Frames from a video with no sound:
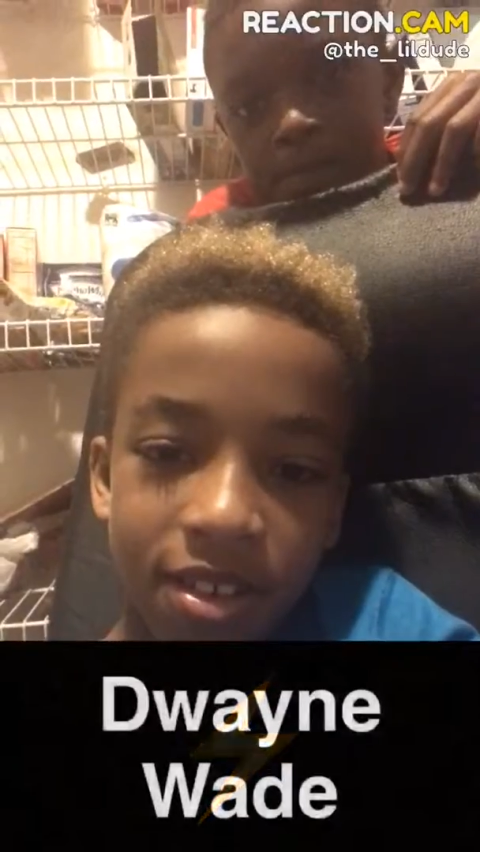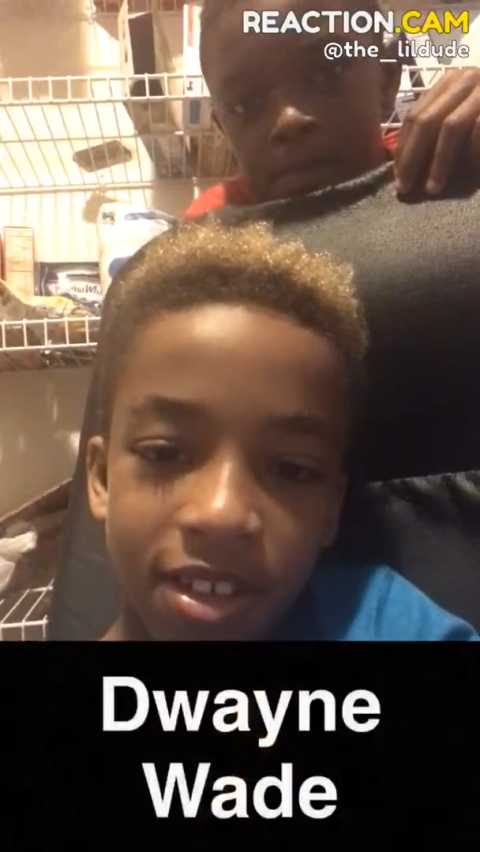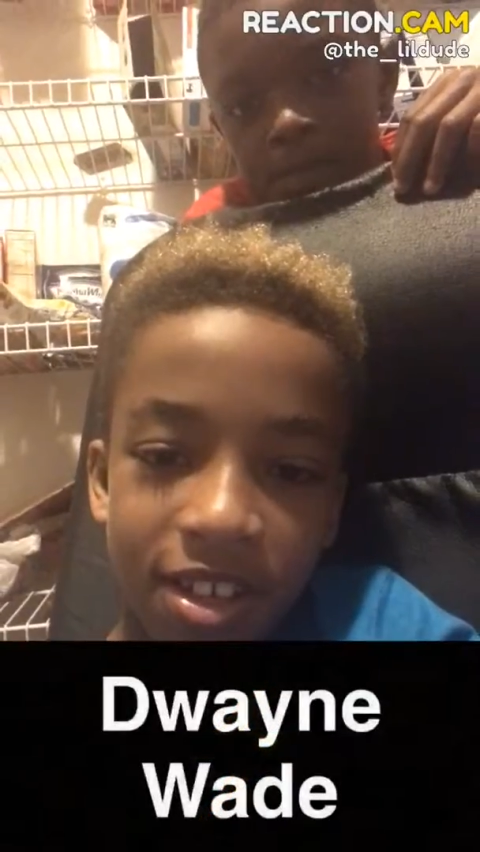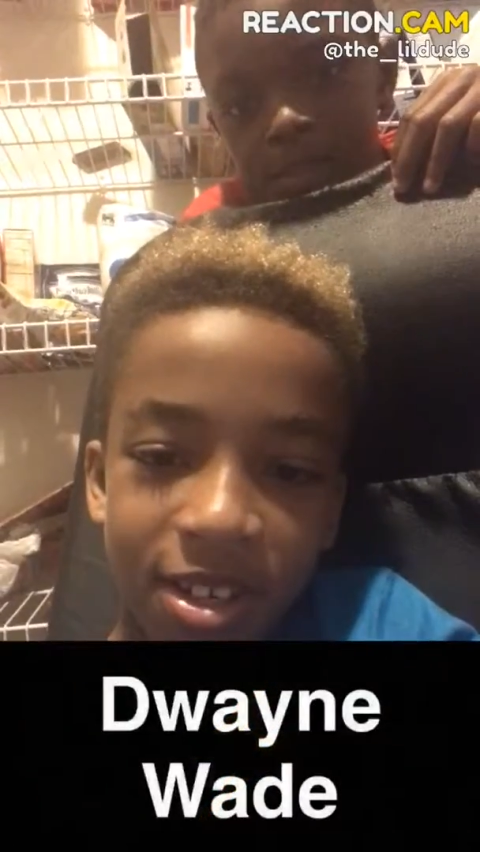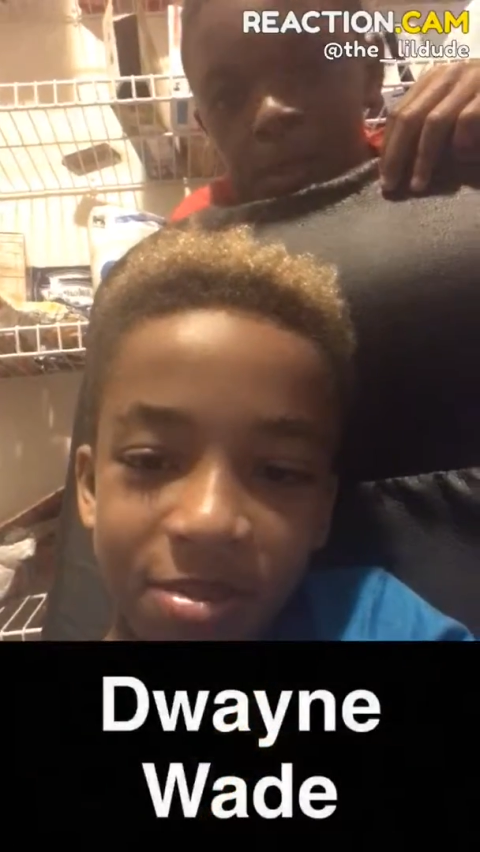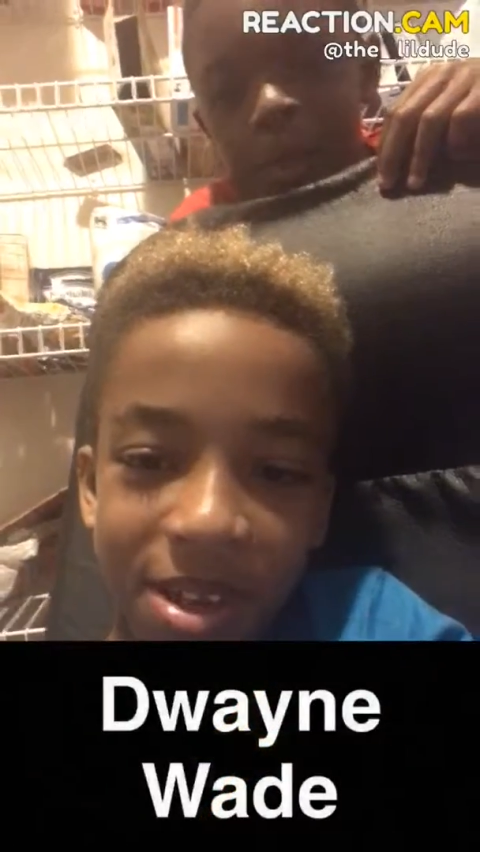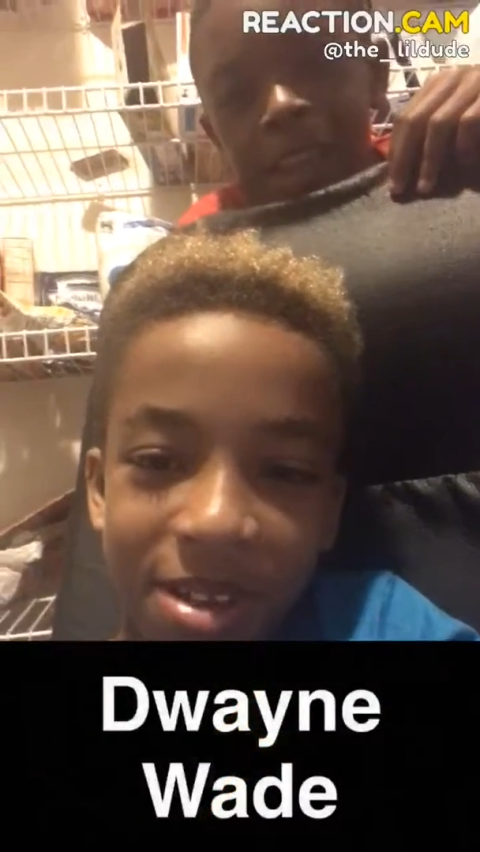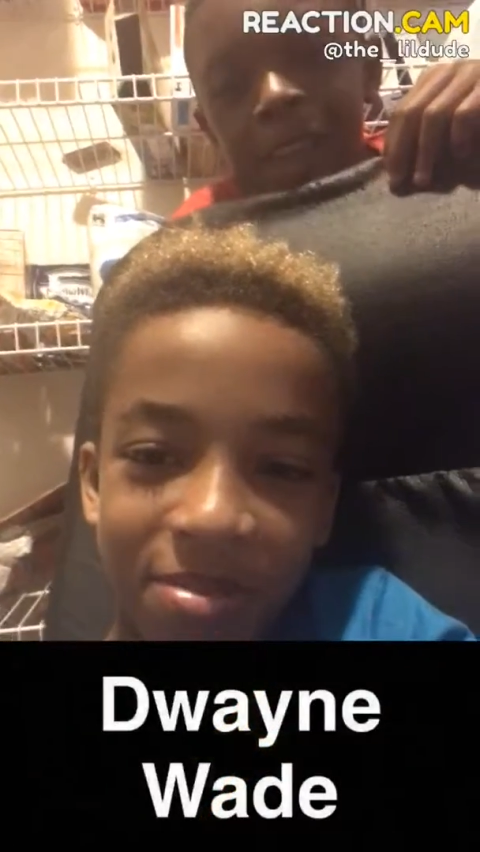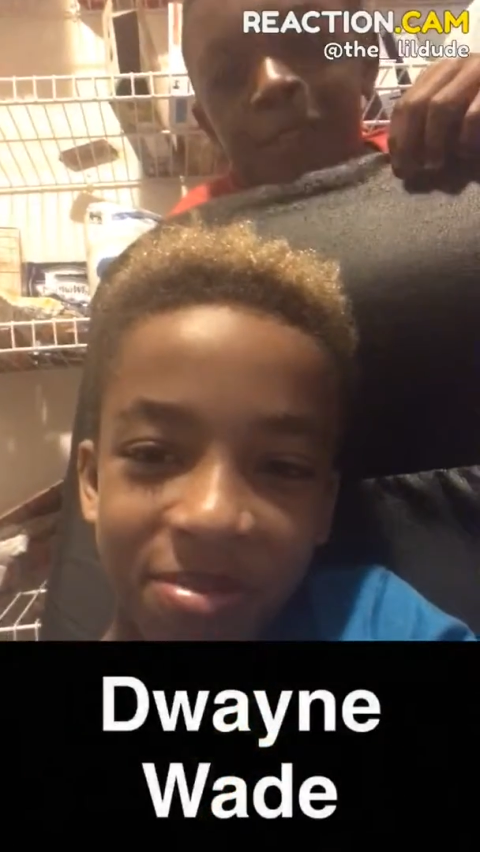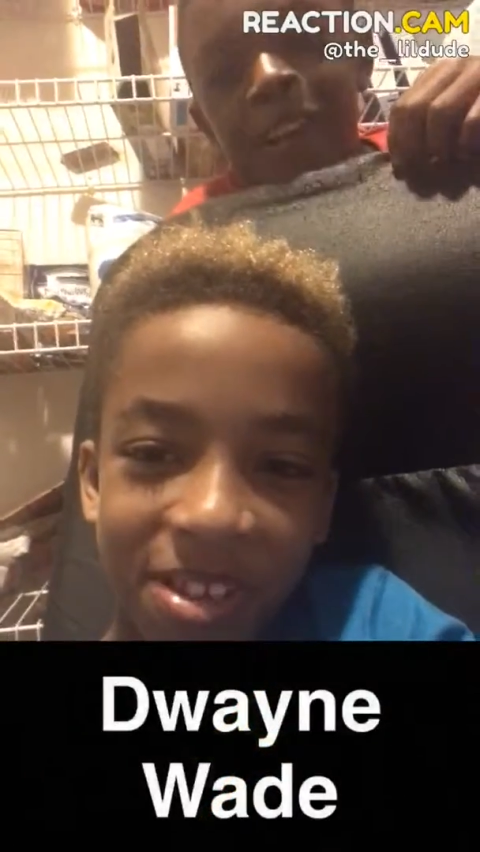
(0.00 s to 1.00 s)

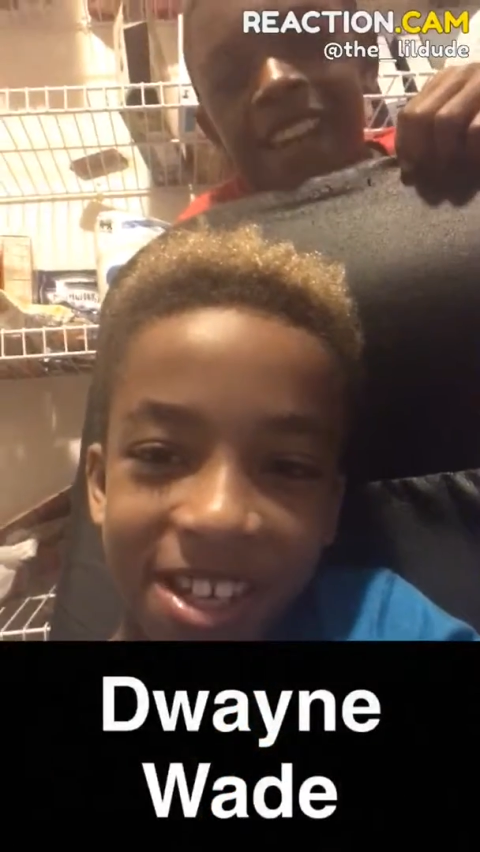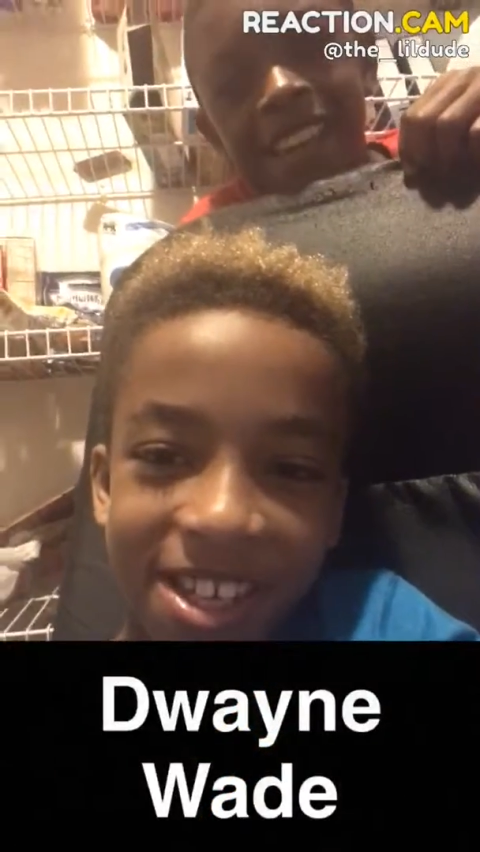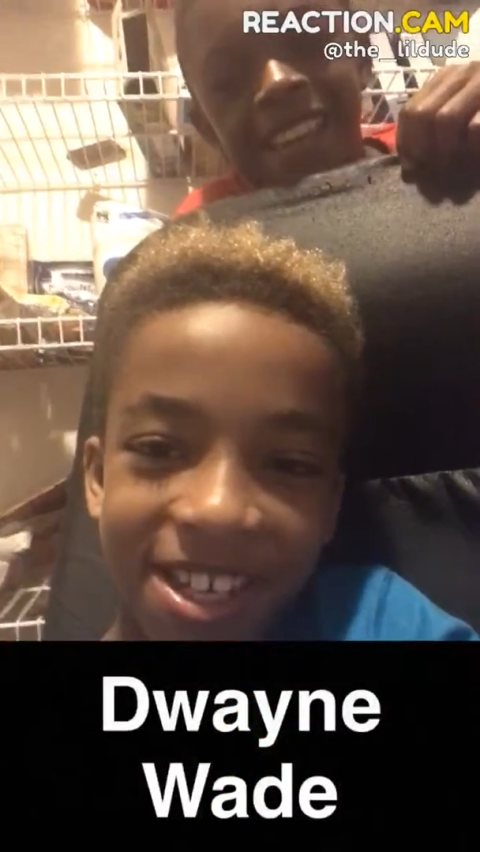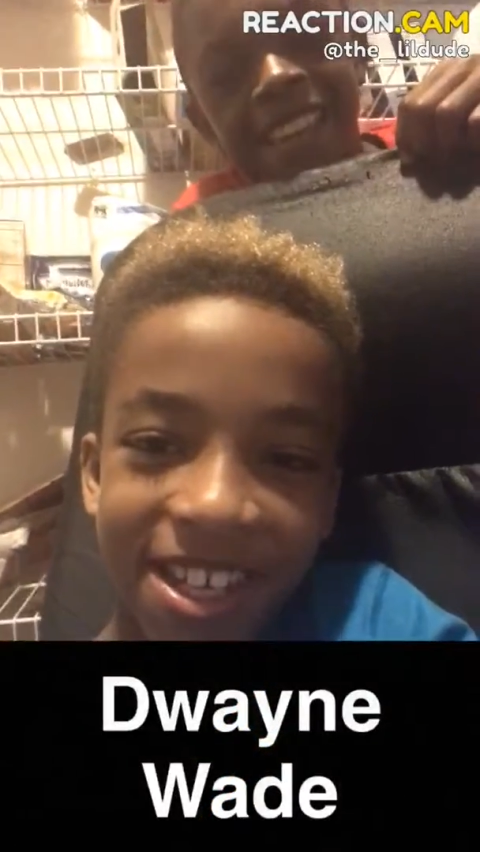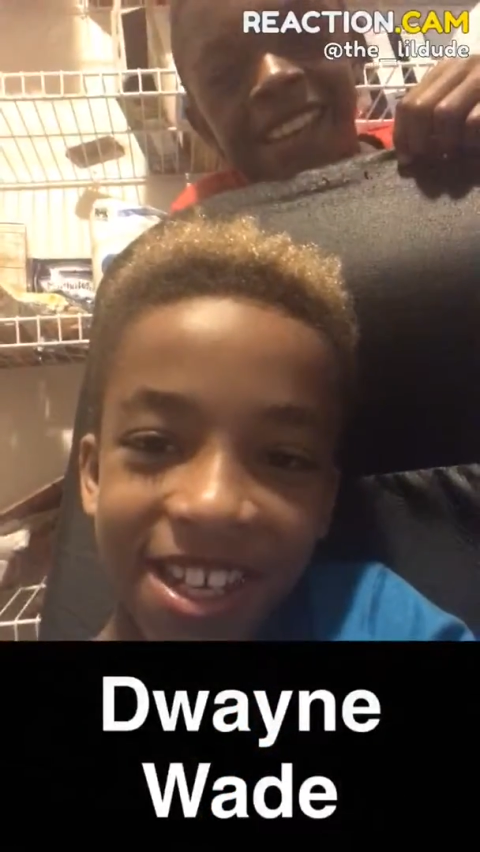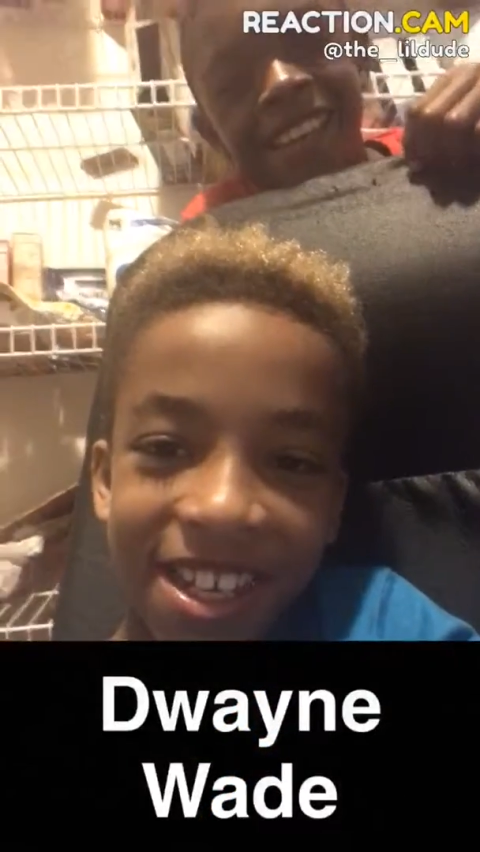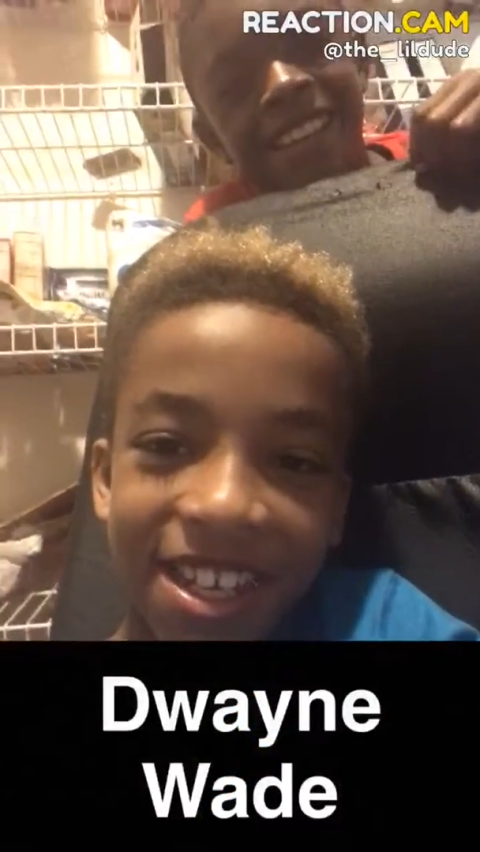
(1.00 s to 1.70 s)
Dwyane Wade. Wade.